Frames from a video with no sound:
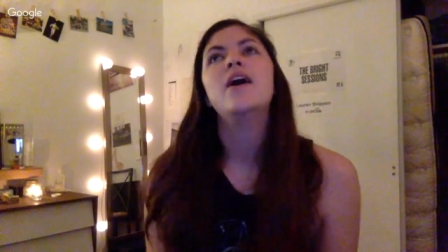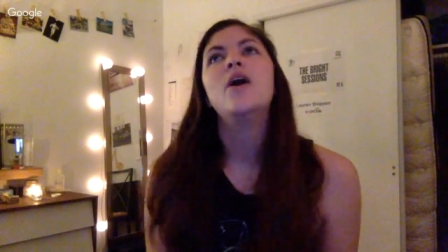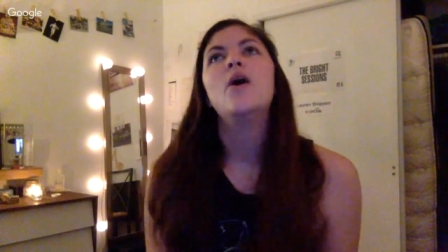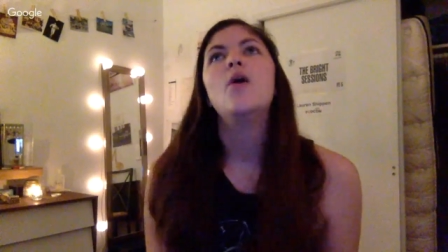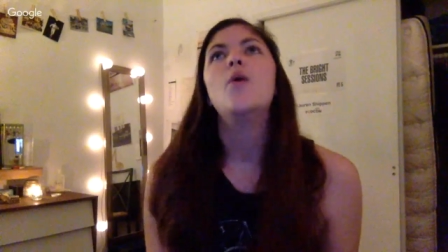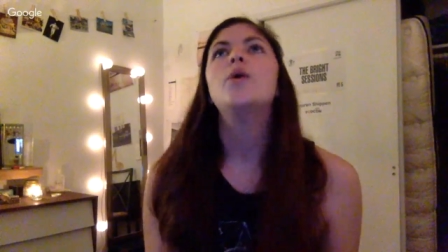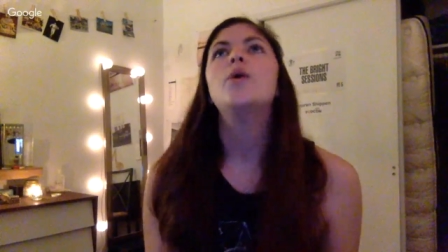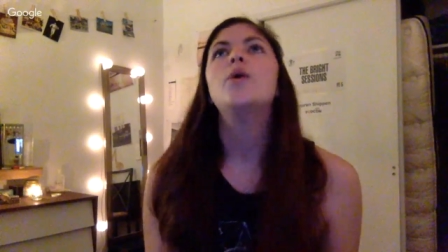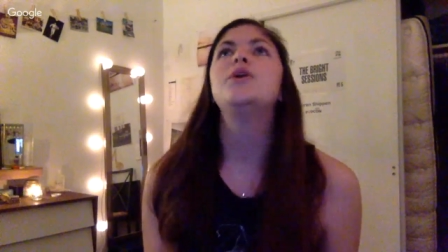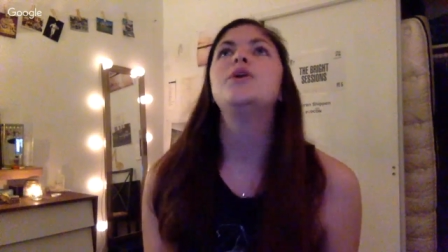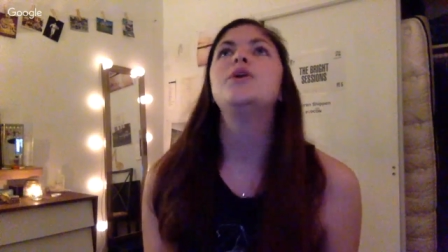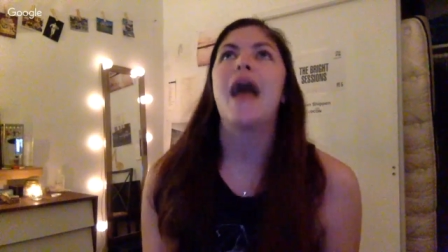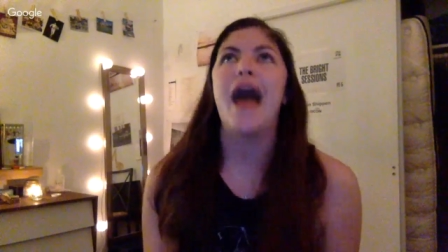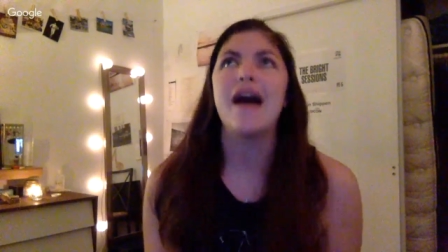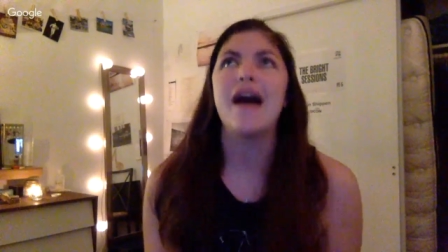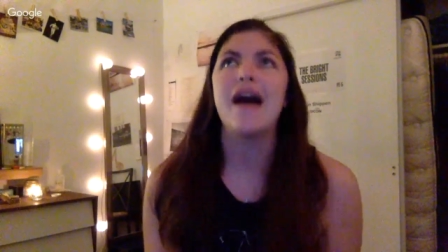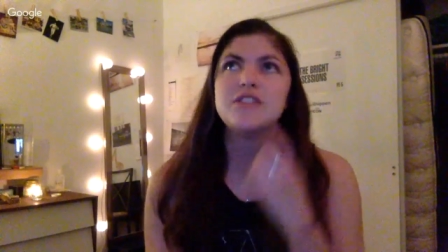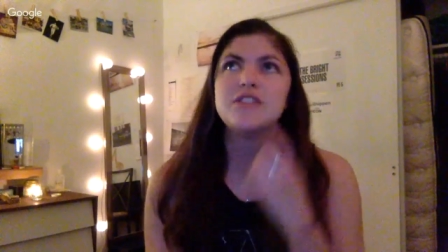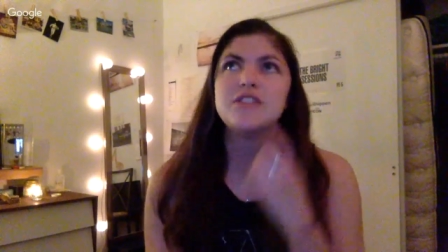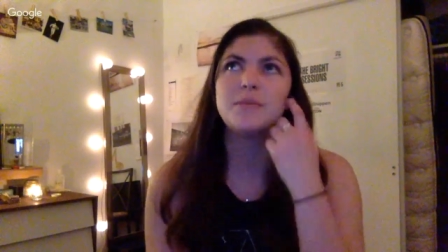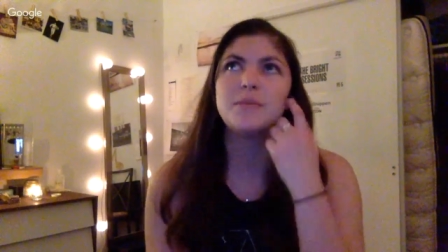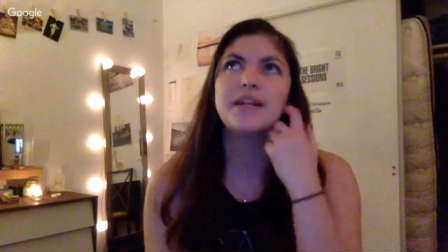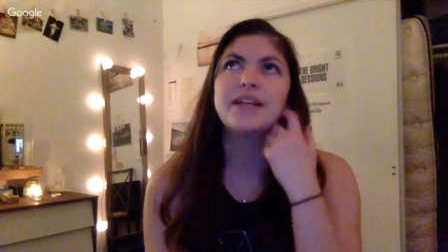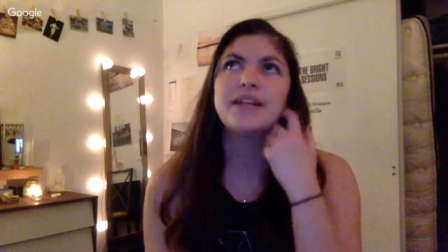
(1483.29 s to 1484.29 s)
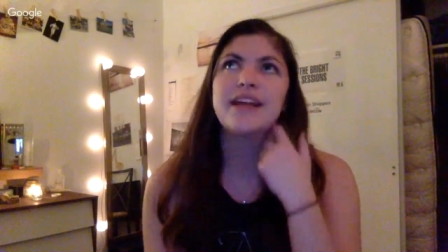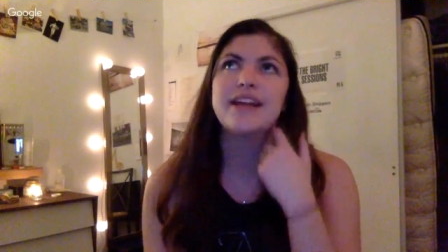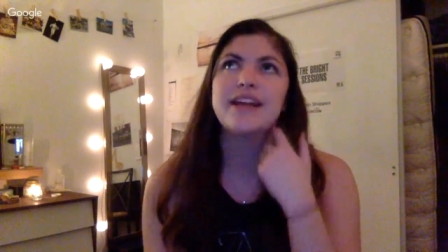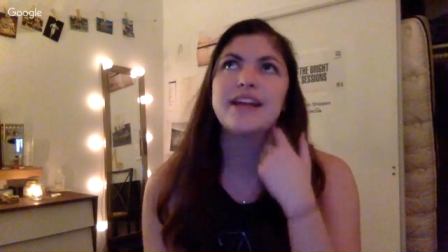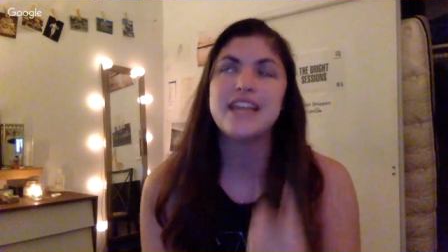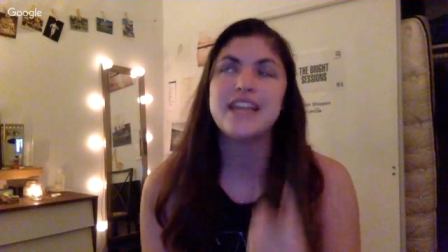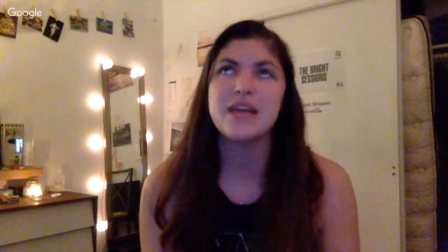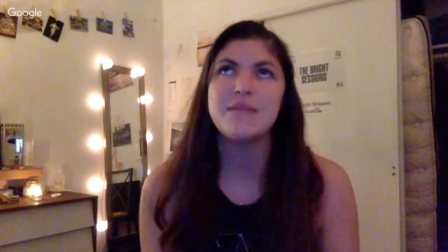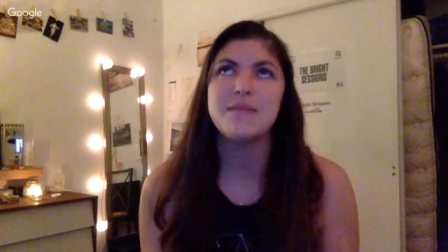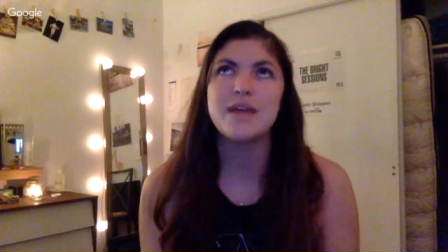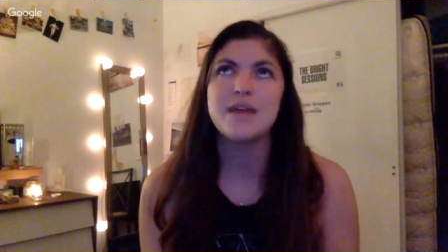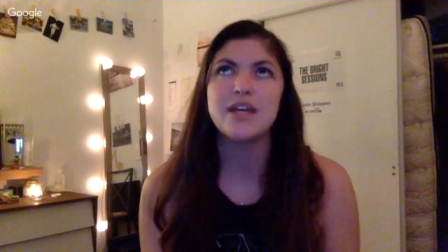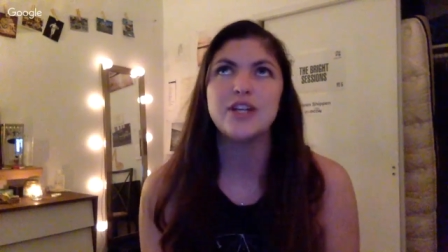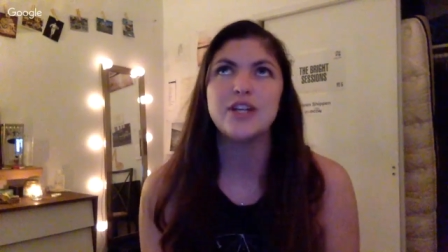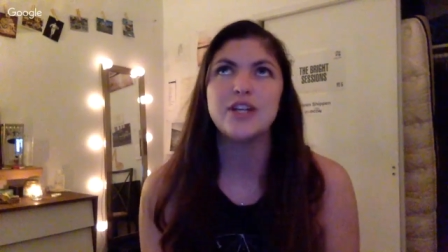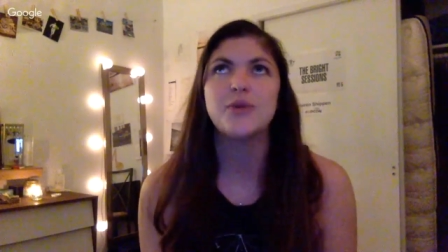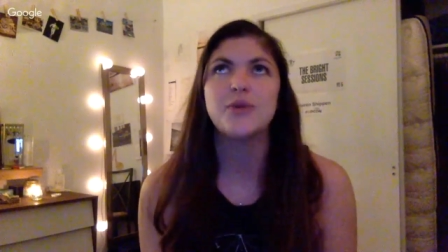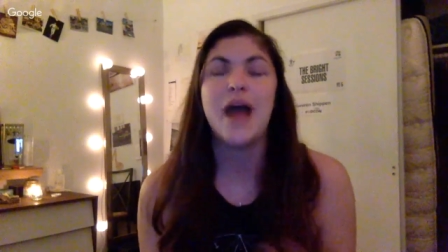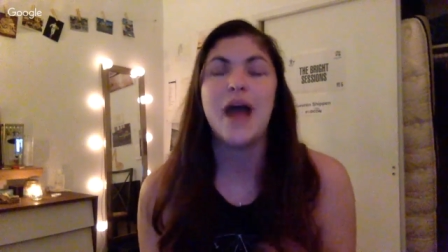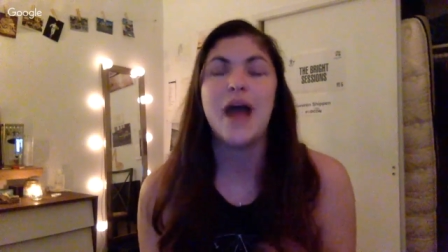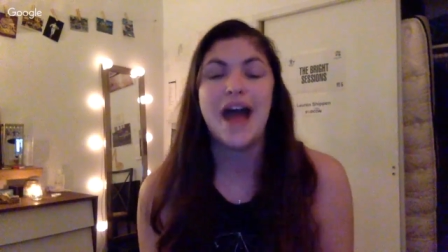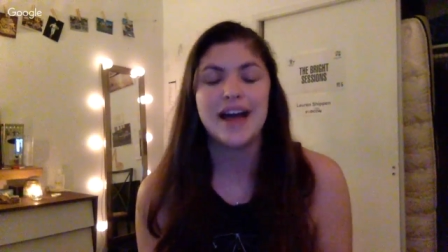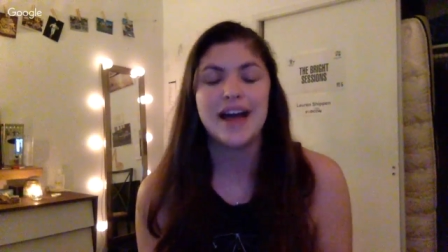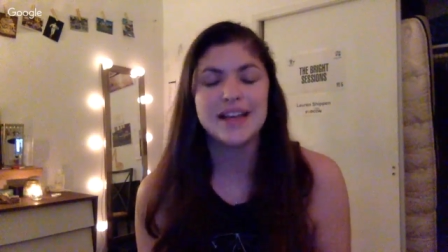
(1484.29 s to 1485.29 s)
when you have somebody like Damien who
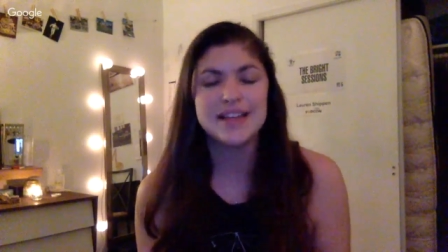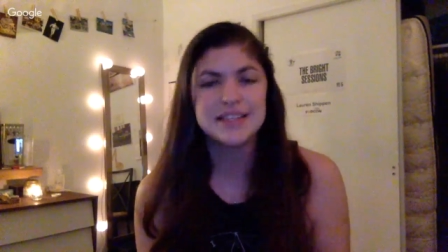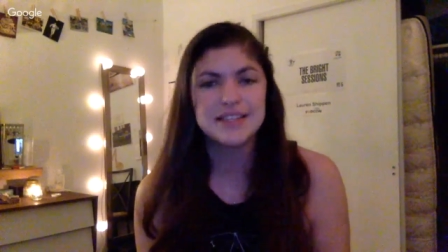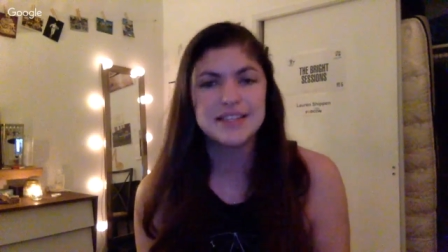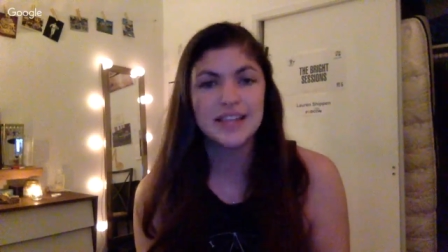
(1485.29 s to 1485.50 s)
has